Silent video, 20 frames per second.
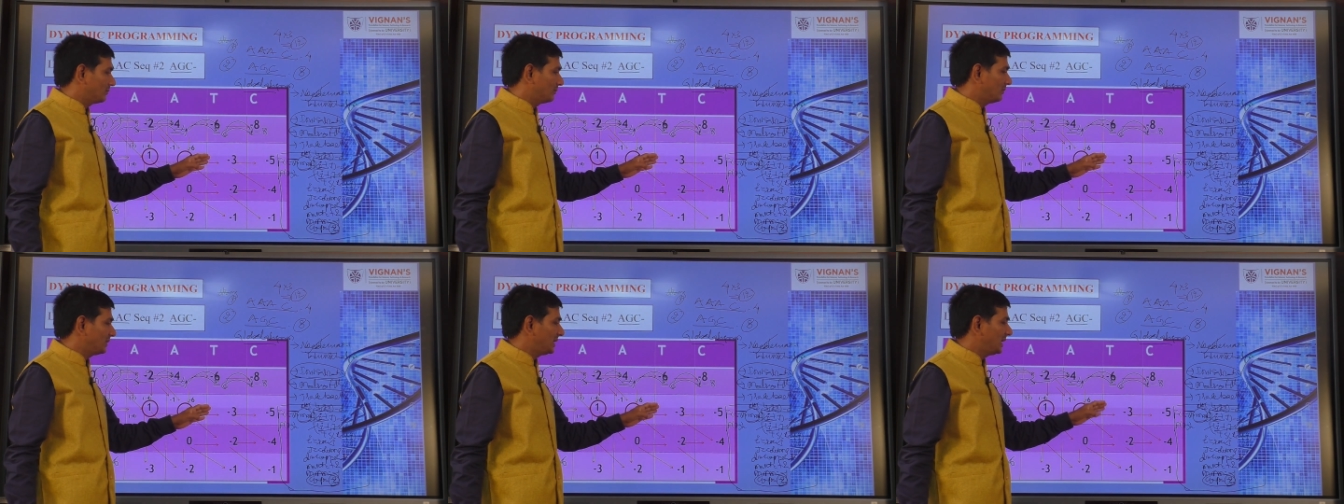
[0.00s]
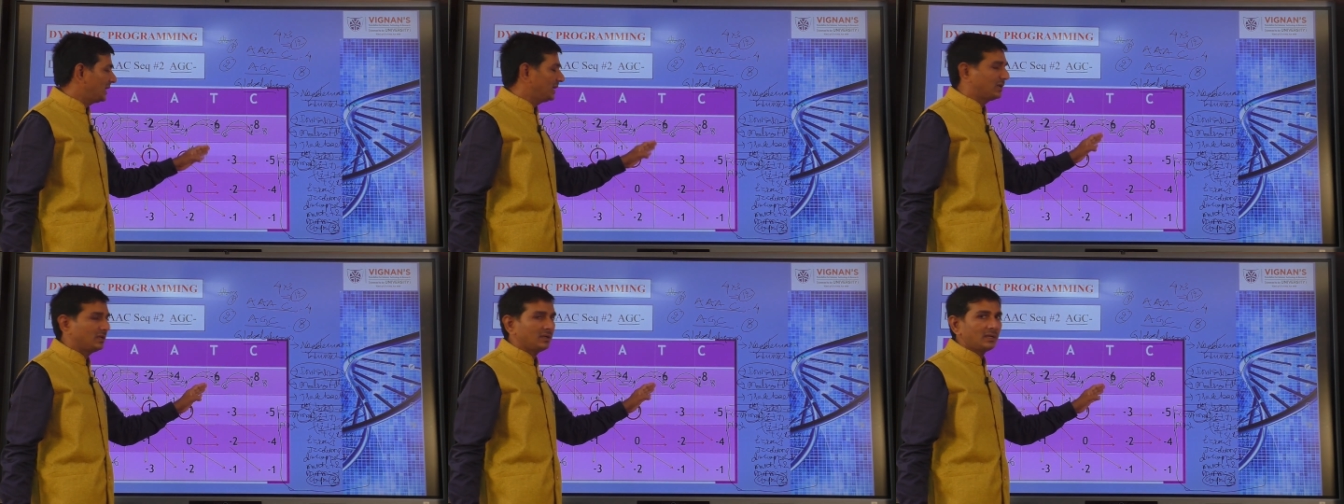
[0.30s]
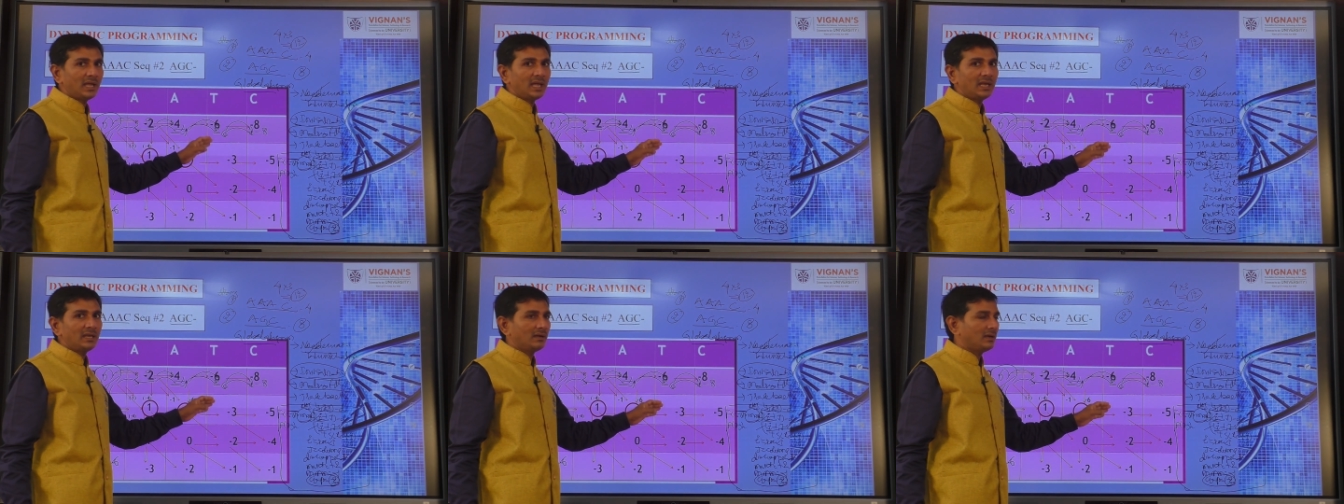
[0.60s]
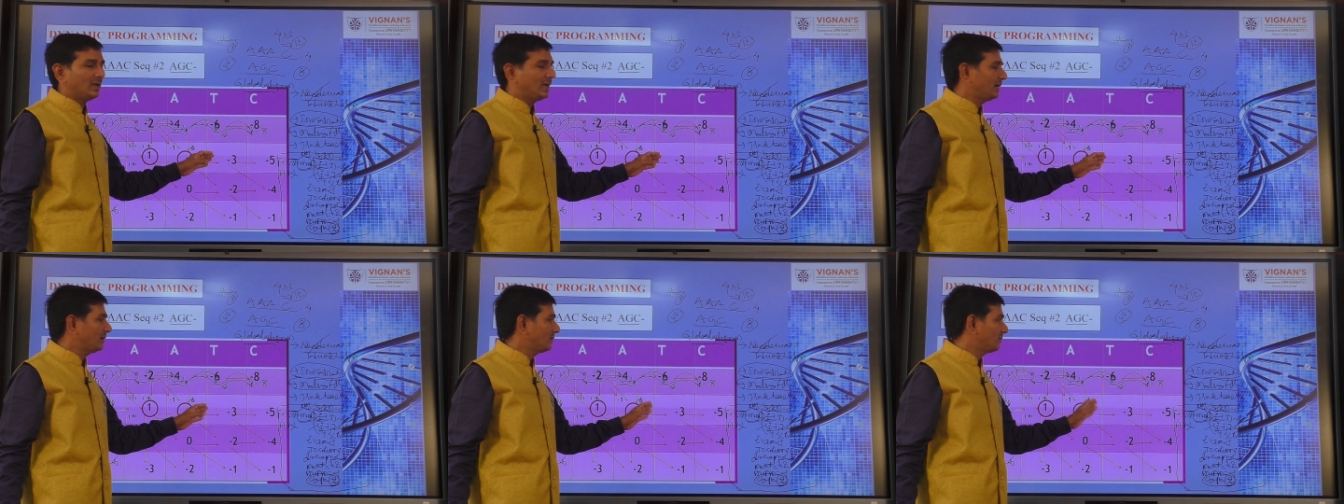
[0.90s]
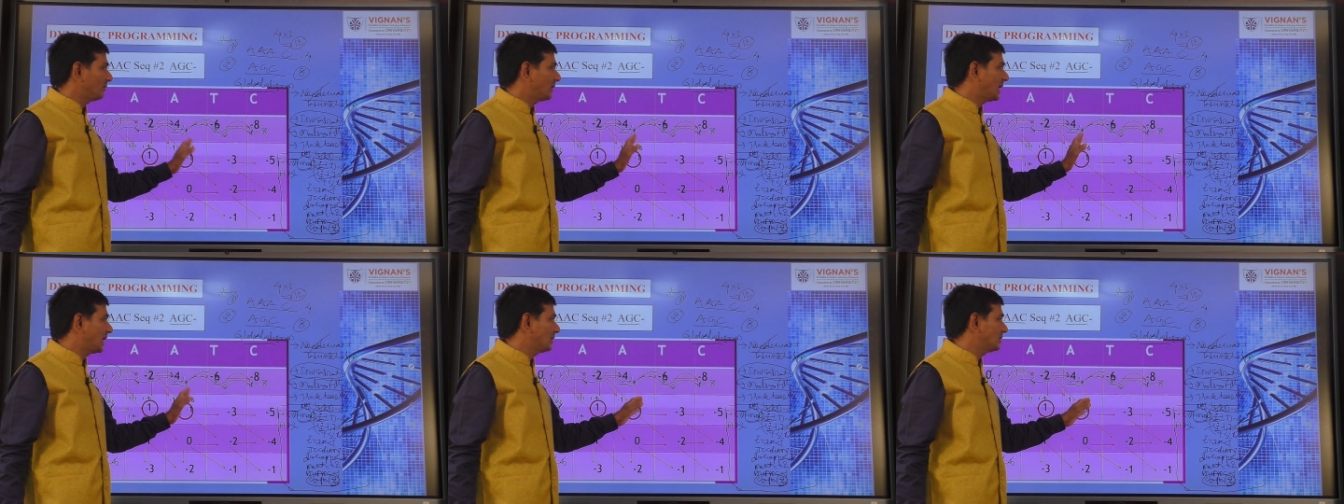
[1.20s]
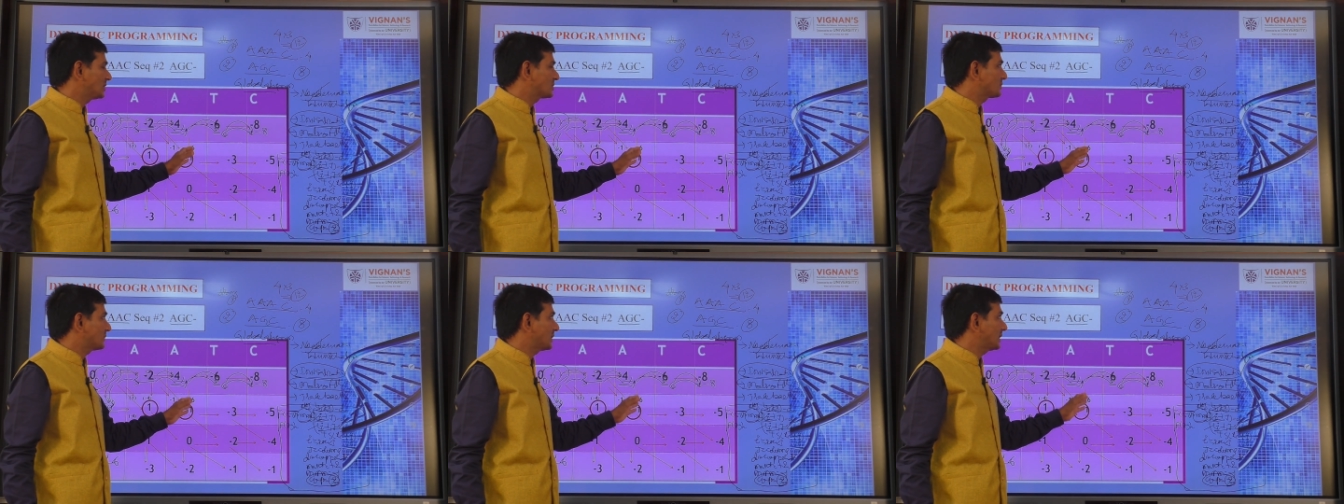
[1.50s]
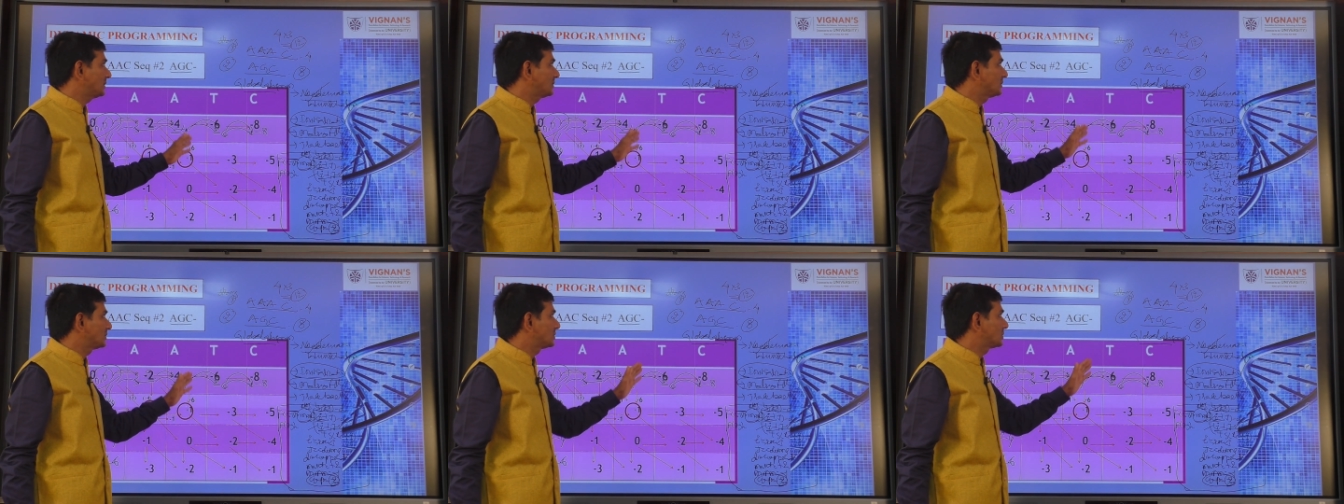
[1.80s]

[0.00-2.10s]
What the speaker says: we need to calculate values for